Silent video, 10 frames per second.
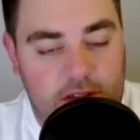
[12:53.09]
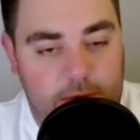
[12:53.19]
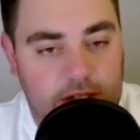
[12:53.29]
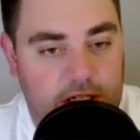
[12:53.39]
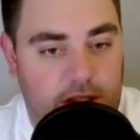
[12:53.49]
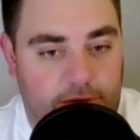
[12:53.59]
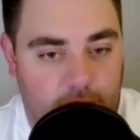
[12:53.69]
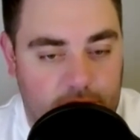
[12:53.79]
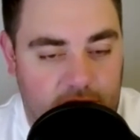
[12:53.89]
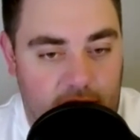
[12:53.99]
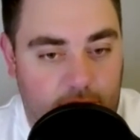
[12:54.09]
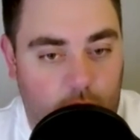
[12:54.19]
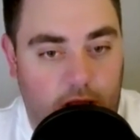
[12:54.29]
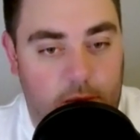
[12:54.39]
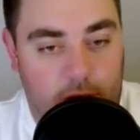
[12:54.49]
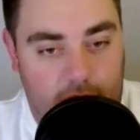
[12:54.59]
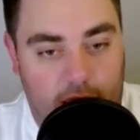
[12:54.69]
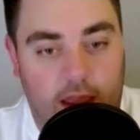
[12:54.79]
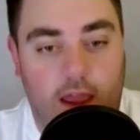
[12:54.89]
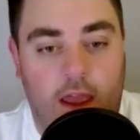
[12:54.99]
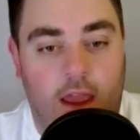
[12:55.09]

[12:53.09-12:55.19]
especially in the first half, really pay